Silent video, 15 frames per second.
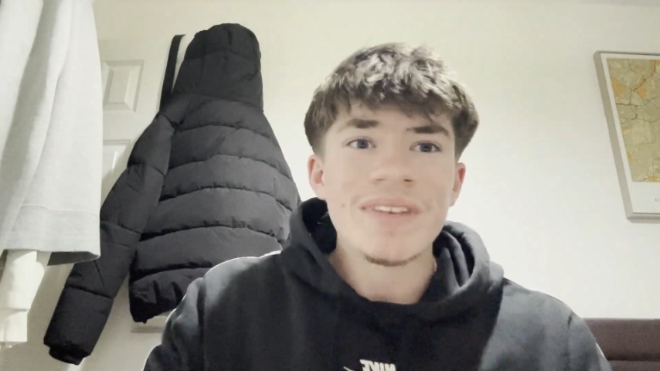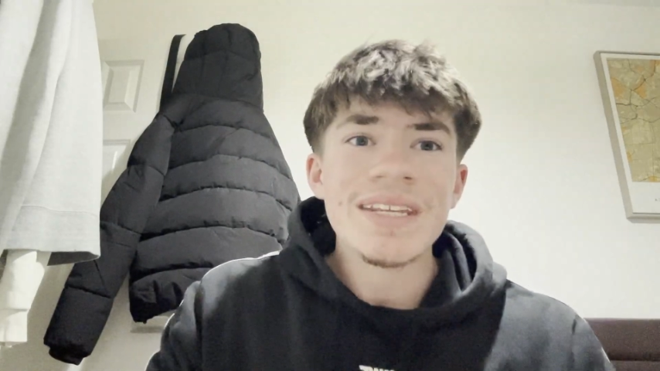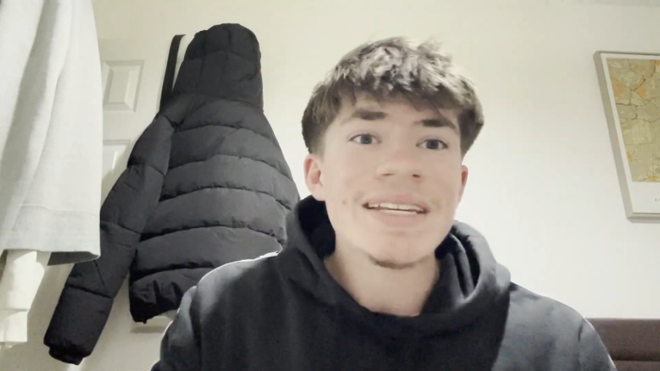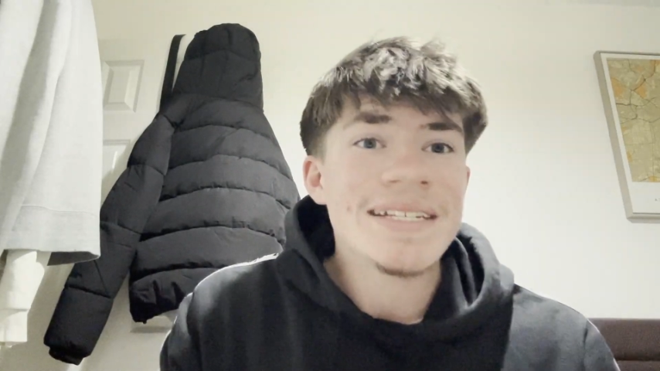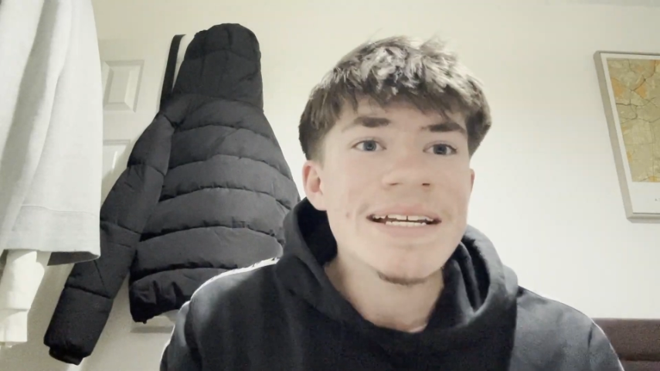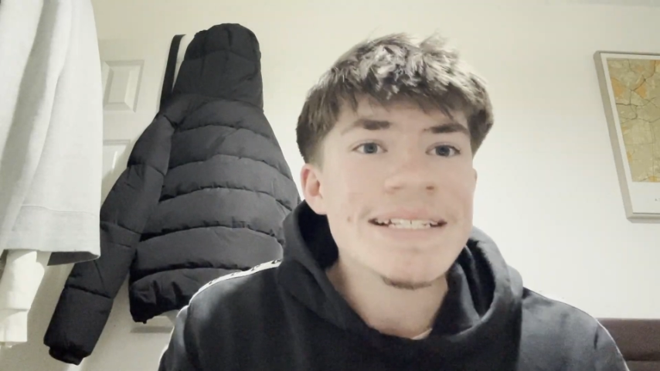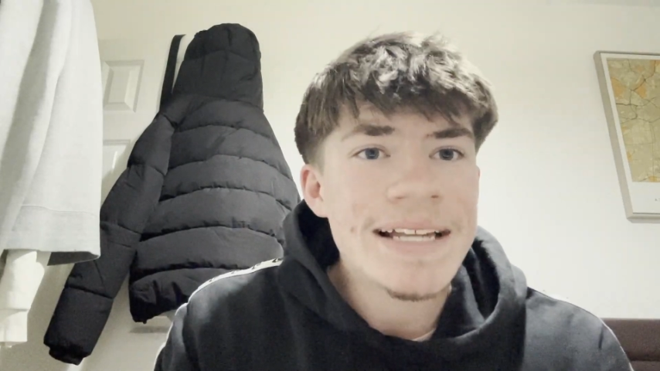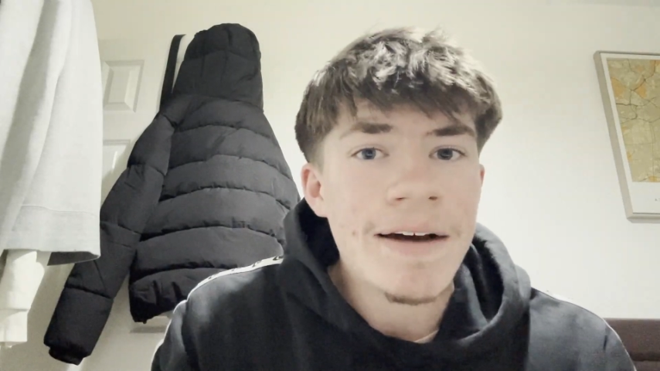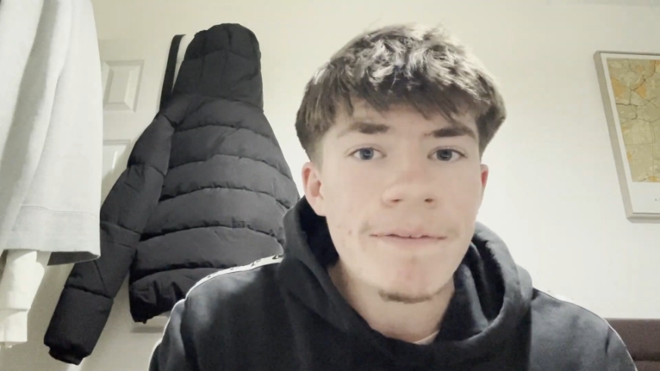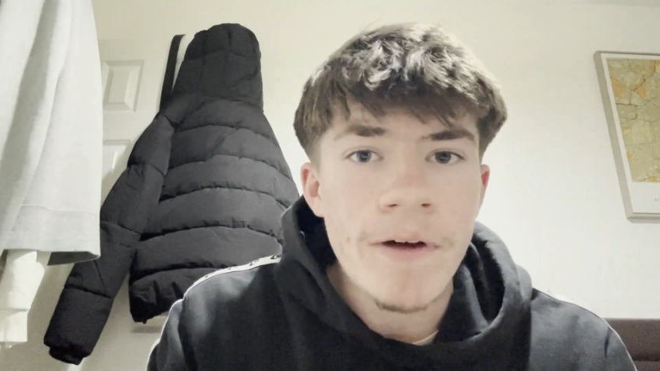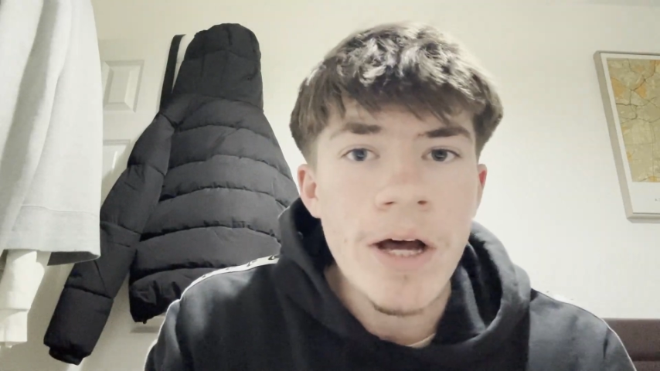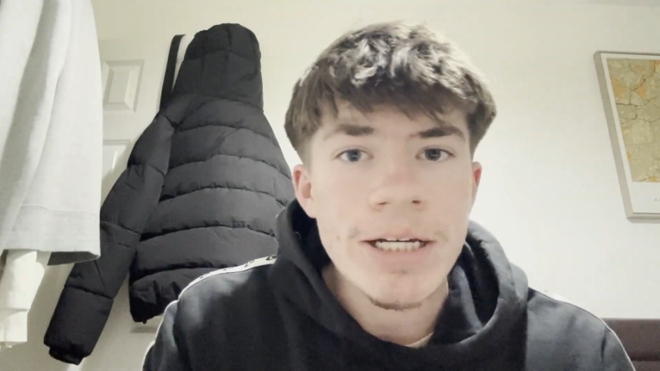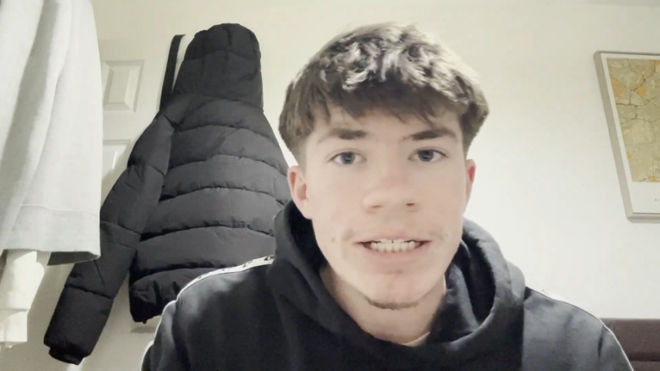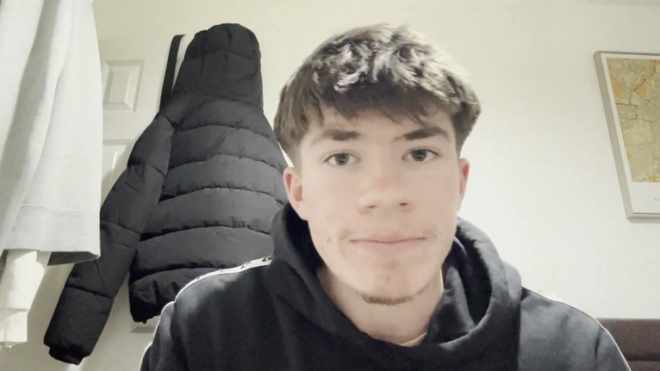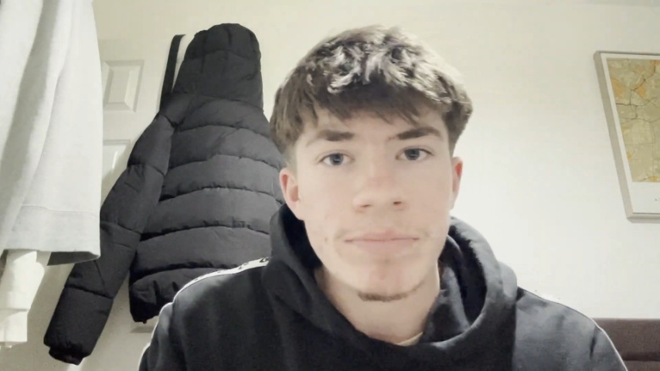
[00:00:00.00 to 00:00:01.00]
since that
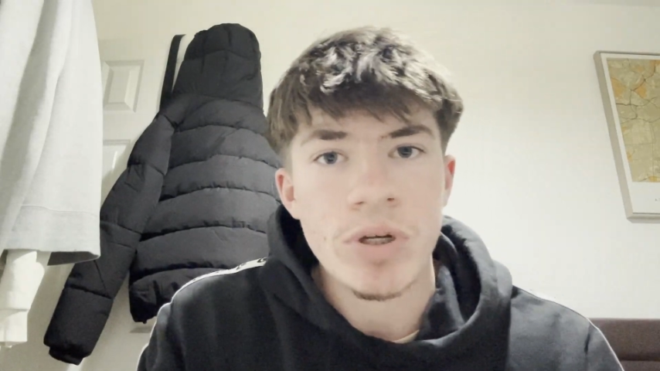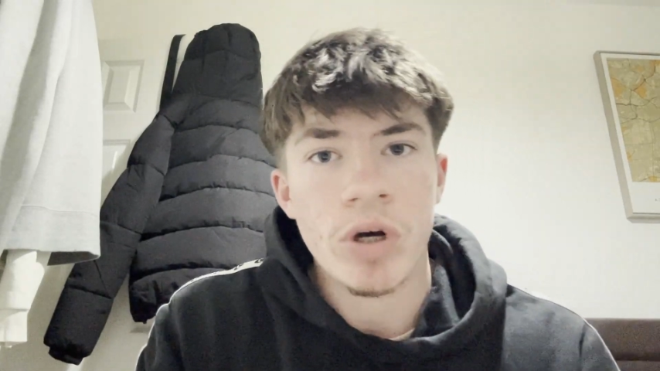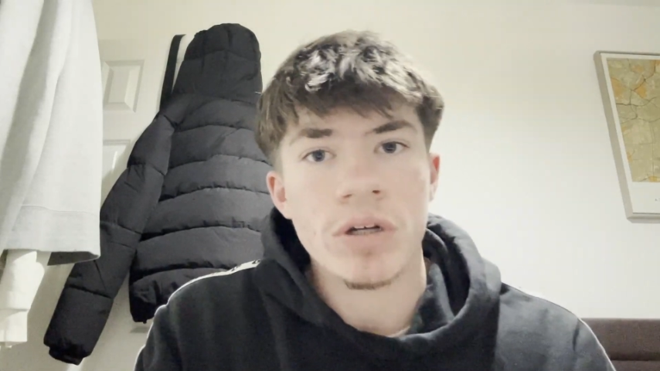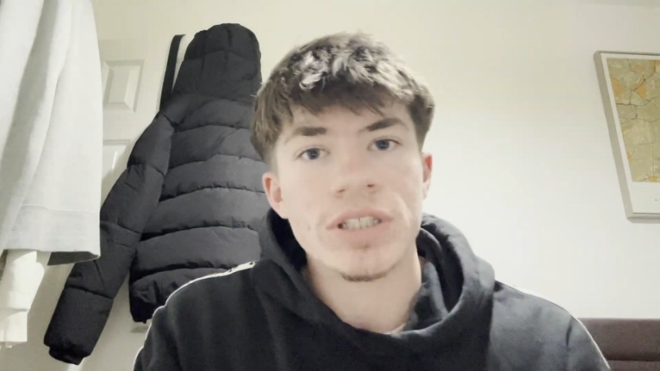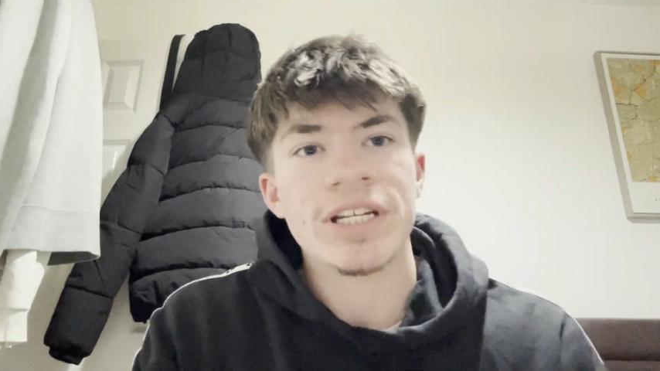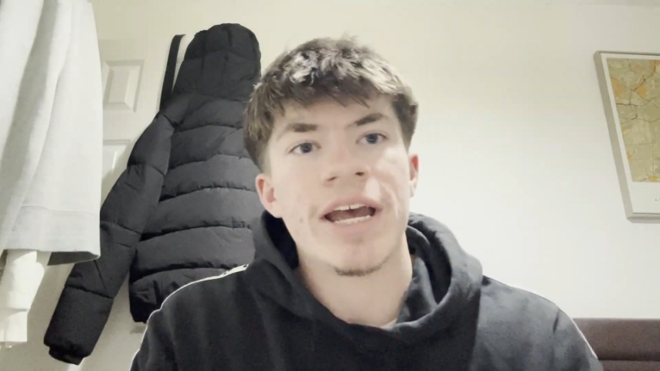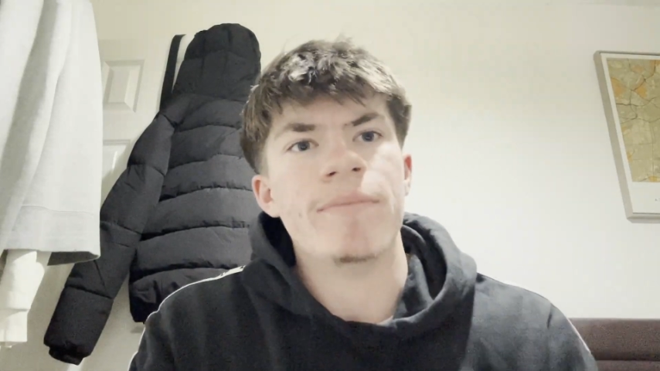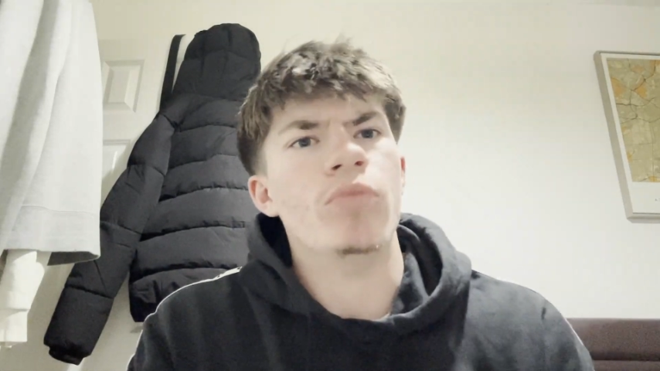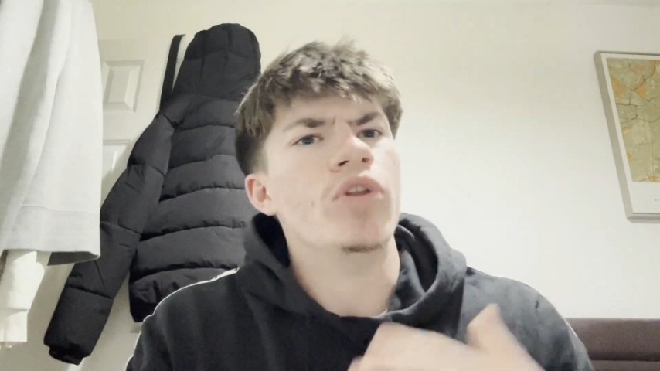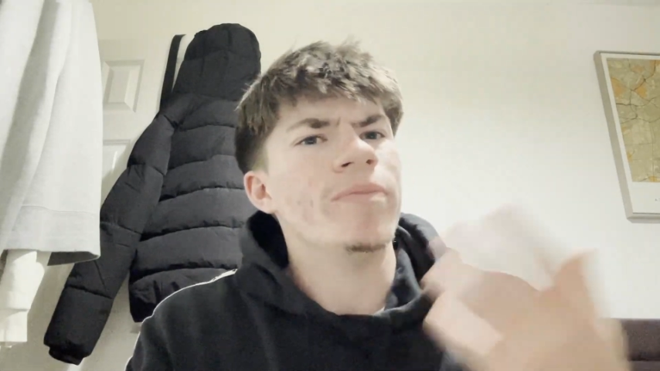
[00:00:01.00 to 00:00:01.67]
first Olympiacos game,